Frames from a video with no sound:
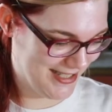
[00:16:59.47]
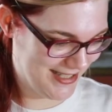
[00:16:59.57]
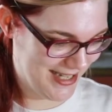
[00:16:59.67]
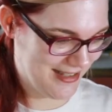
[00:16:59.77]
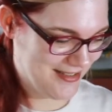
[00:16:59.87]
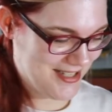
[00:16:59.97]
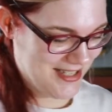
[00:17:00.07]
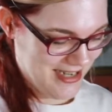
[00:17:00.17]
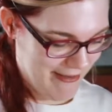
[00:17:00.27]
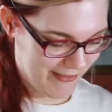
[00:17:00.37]
and they're just
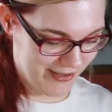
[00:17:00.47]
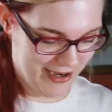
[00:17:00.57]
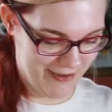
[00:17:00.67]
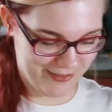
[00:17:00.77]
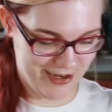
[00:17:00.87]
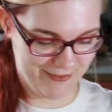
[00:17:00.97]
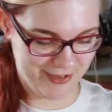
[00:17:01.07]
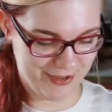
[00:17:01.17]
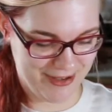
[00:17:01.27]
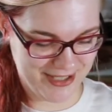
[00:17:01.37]
never, ever, ever
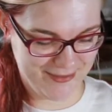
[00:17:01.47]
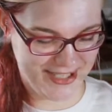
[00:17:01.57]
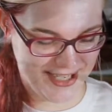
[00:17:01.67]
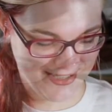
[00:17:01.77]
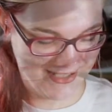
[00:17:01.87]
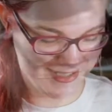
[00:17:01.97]
going to be done.